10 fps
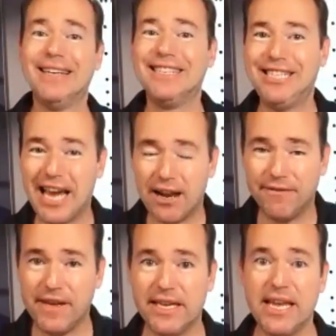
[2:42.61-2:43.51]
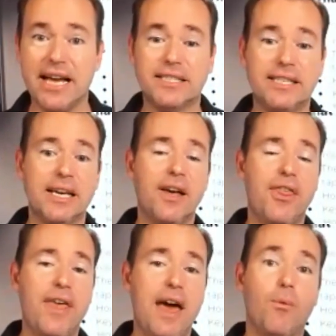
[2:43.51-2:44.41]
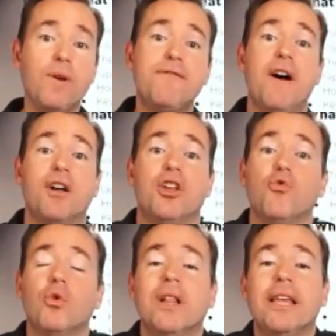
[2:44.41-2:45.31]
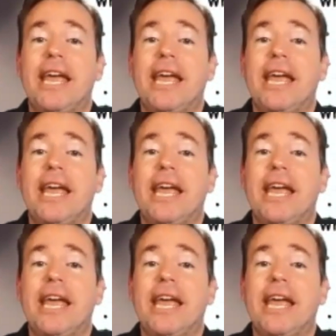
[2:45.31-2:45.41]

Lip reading: chat via text that we found can really